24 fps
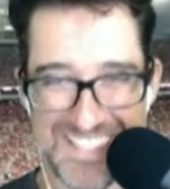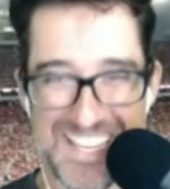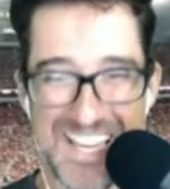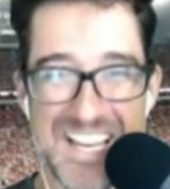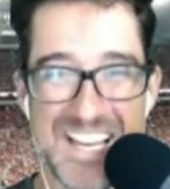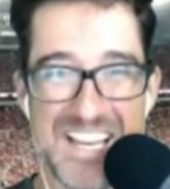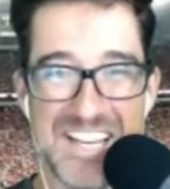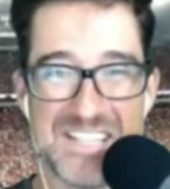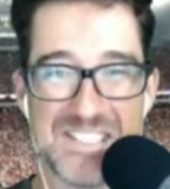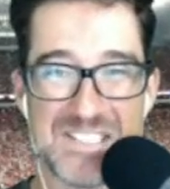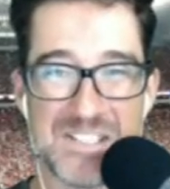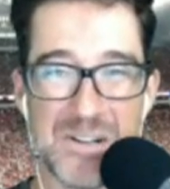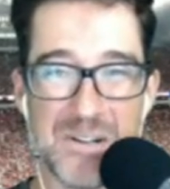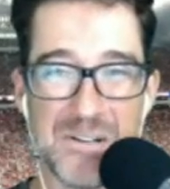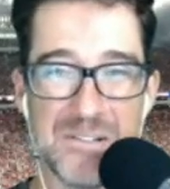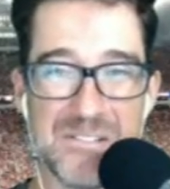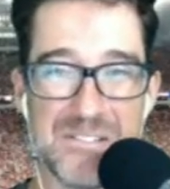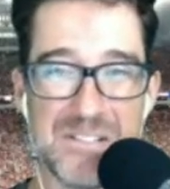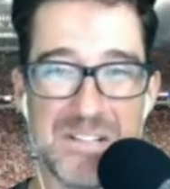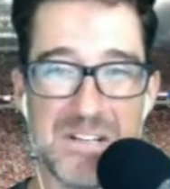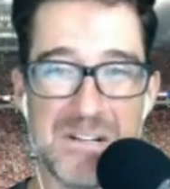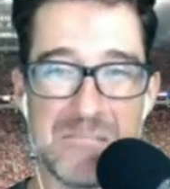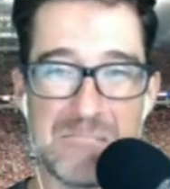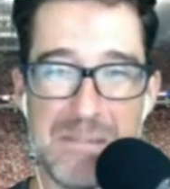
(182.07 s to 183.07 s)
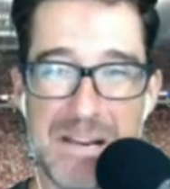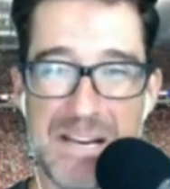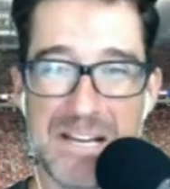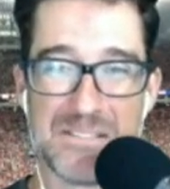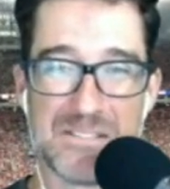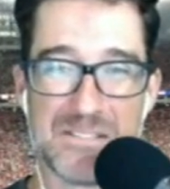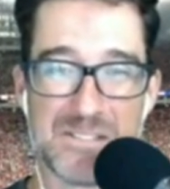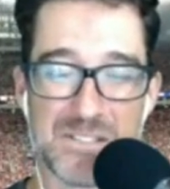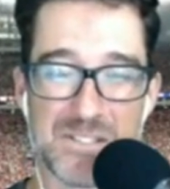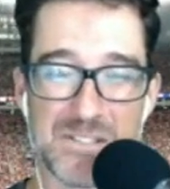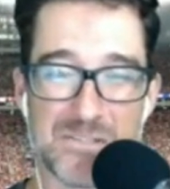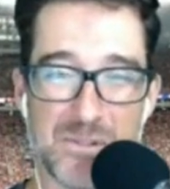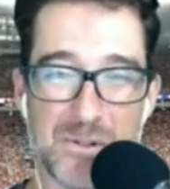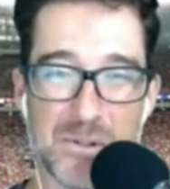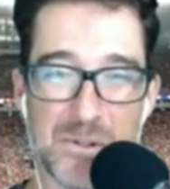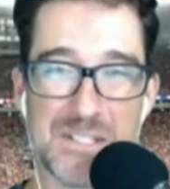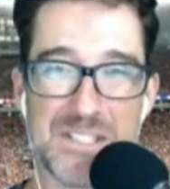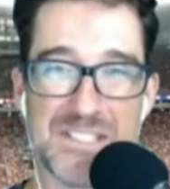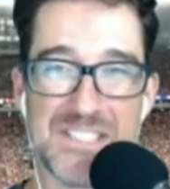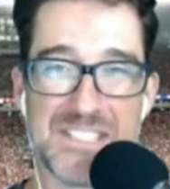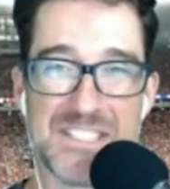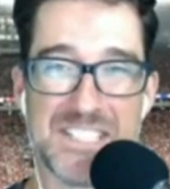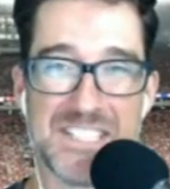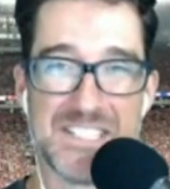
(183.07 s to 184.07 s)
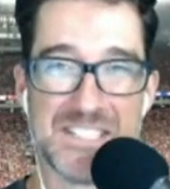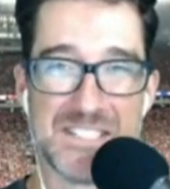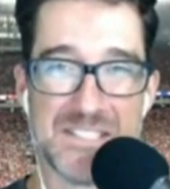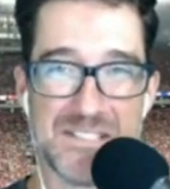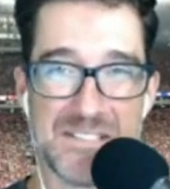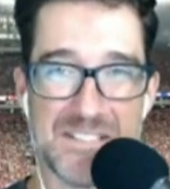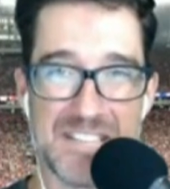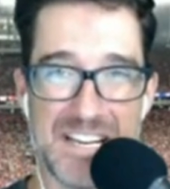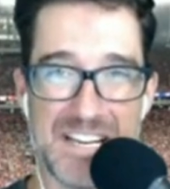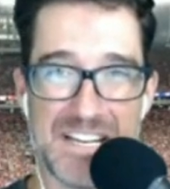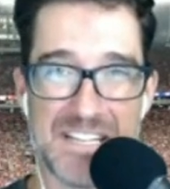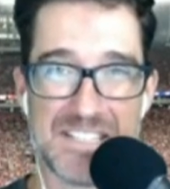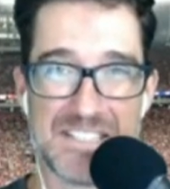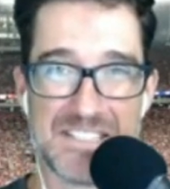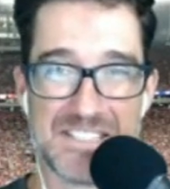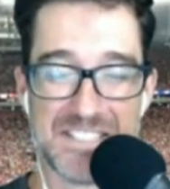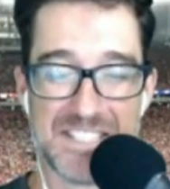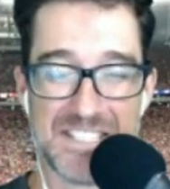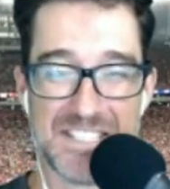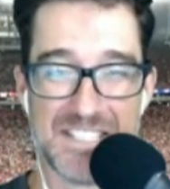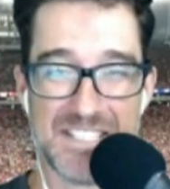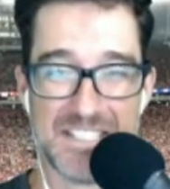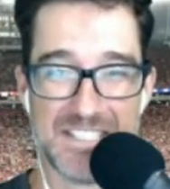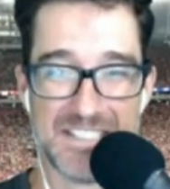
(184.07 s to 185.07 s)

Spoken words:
So Panthers for the season, how you seeing it?